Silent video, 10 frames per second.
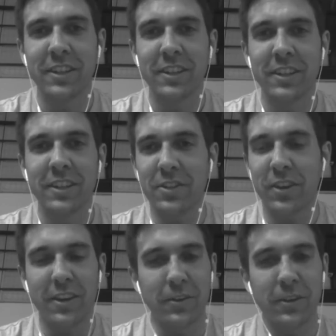I'm not
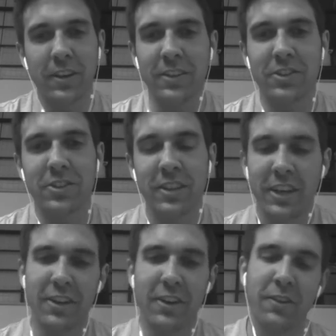trying to,
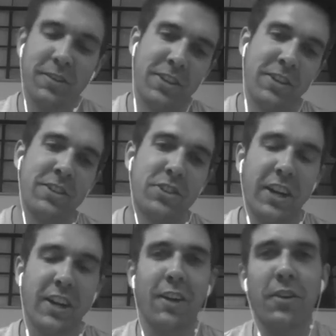
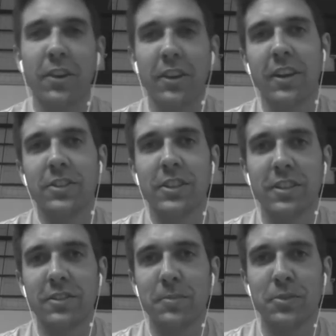check off all the countries
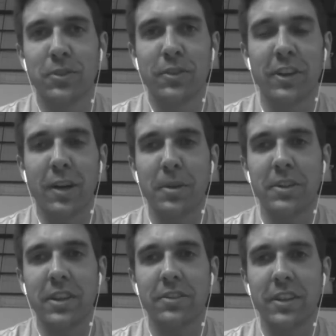as some sort of
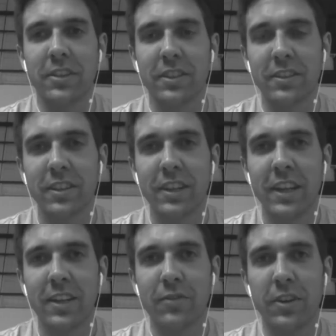competition. It's
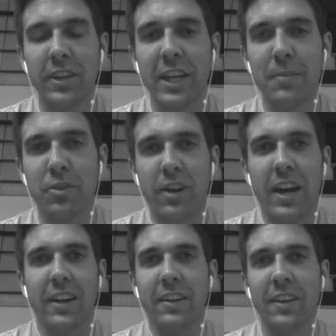fun to keep
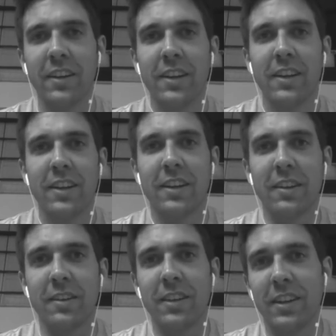track and
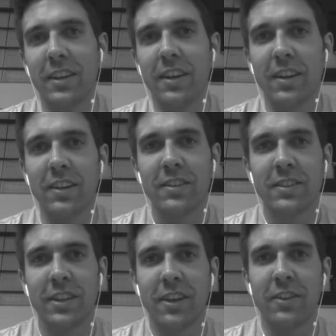
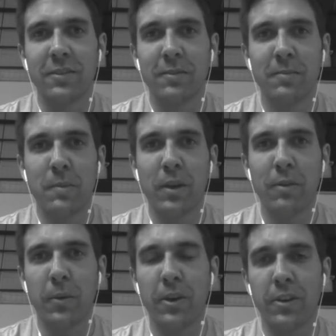remember
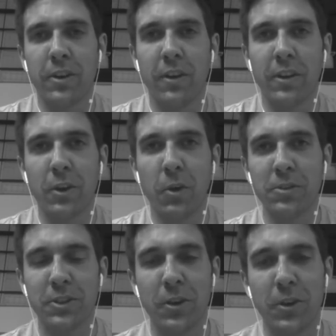everywhere you go. The goal is
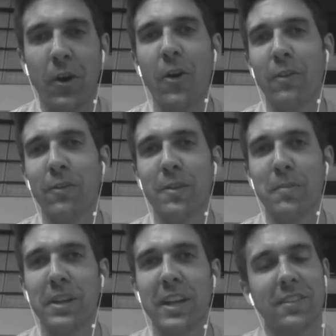to go to all of them,
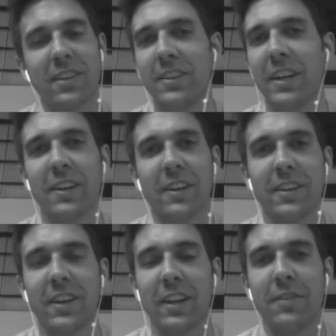but that's going to take
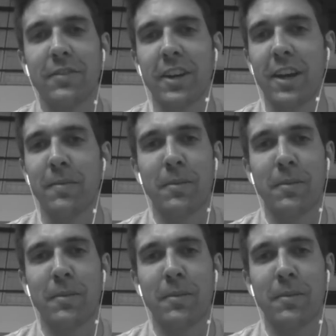a lifetime.